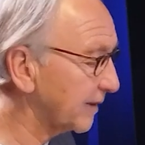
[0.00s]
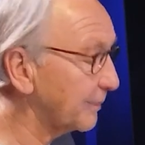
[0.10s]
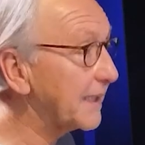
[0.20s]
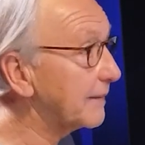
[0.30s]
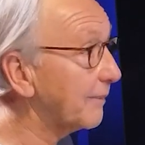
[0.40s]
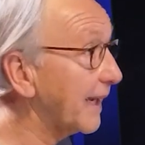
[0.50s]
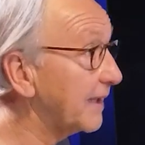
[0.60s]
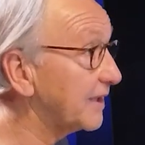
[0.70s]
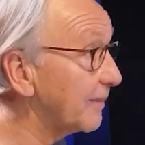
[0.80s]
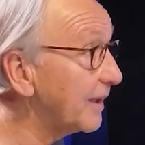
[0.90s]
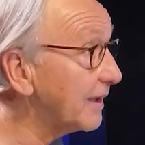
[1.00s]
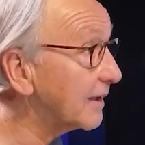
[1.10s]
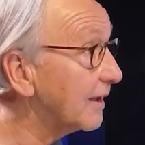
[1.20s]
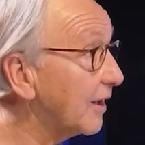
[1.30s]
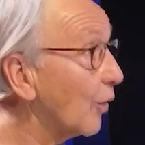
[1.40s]
the pandemic
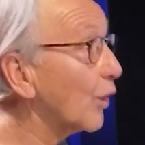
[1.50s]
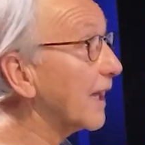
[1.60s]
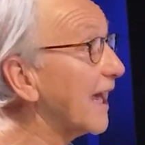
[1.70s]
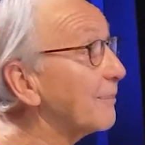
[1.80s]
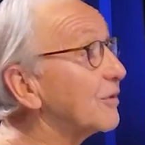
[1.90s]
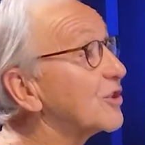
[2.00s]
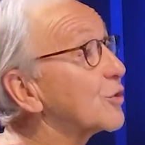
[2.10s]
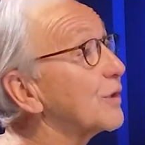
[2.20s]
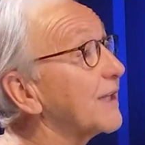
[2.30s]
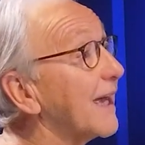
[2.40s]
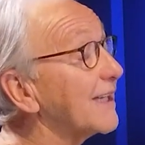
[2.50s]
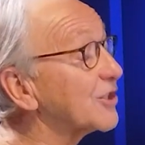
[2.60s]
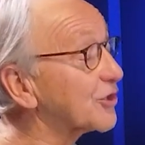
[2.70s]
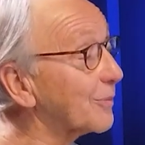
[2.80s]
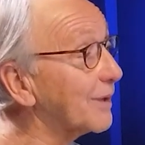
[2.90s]
what happens when that
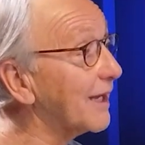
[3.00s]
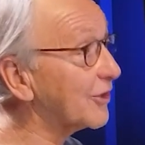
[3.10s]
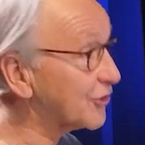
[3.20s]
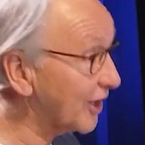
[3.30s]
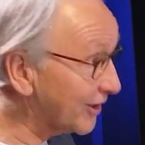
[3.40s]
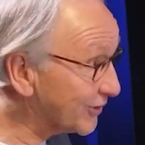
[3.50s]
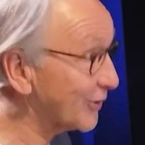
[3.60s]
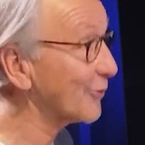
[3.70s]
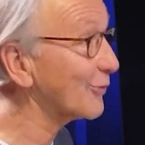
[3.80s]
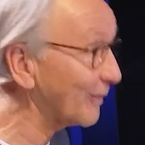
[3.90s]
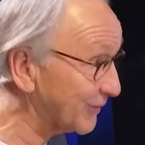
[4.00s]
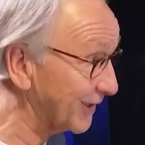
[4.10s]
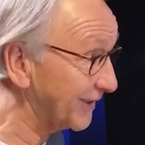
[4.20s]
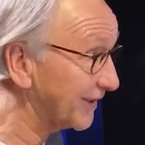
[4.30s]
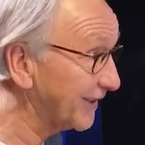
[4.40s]
supply chain is
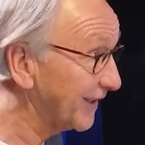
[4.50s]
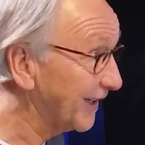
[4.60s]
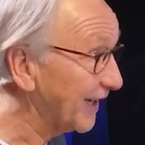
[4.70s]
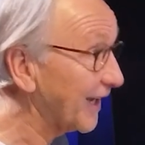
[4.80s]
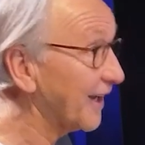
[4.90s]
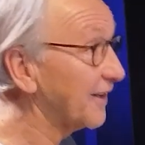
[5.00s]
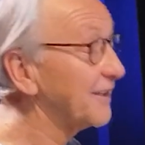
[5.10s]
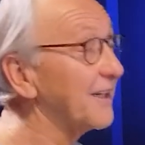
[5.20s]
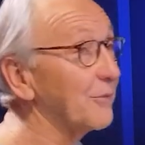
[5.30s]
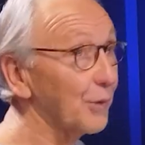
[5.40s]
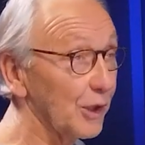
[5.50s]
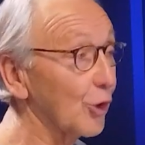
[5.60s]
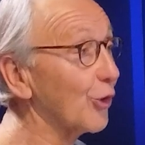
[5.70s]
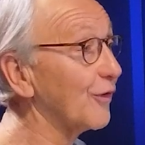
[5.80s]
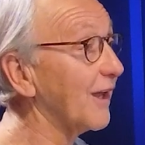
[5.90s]
interrupted. And we
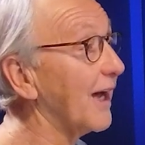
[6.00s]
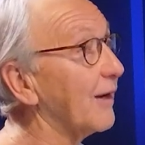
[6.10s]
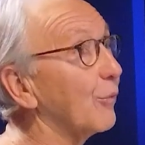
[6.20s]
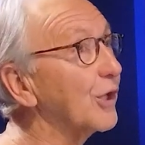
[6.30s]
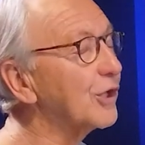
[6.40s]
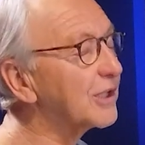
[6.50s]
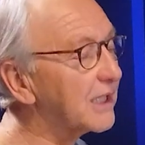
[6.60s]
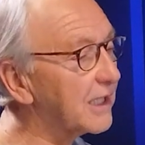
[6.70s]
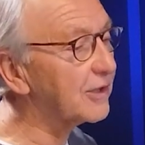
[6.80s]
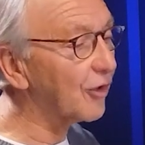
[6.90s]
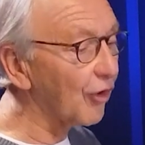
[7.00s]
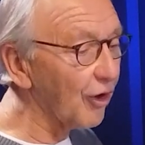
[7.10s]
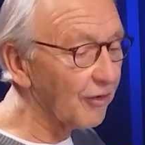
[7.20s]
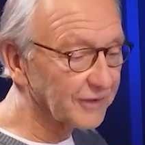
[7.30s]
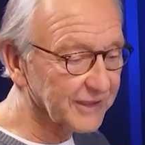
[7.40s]
learned that. We're going to get into
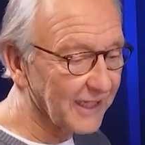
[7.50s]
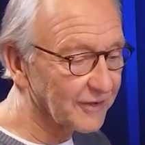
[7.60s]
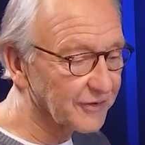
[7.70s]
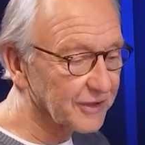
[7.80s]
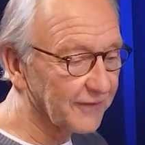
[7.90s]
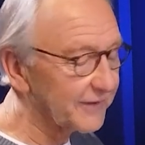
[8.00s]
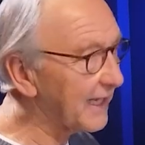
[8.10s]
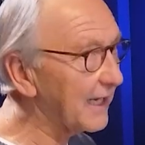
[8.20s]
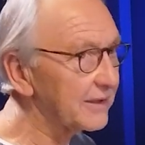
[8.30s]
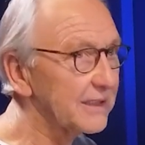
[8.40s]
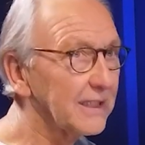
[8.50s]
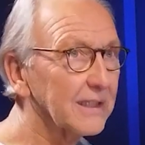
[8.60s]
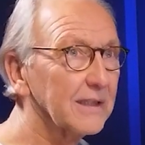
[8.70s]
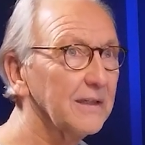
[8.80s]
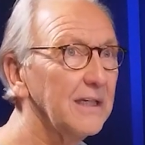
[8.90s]
all this kind of stuff and how
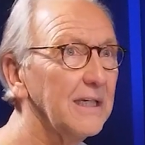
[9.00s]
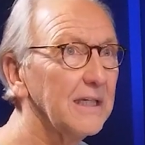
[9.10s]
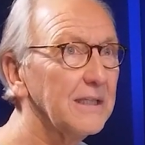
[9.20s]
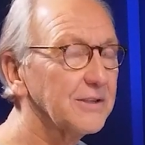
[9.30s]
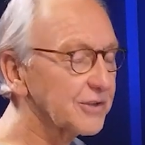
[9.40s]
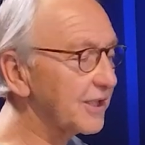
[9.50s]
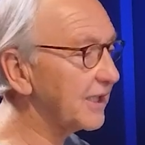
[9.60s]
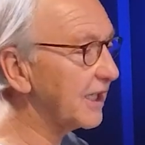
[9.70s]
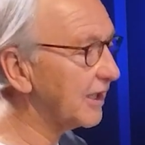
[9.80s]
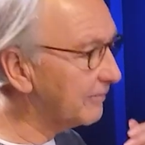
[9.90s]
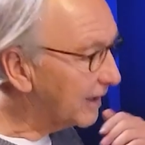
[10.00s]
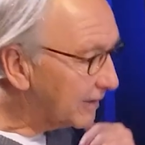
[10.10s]
Nick and his team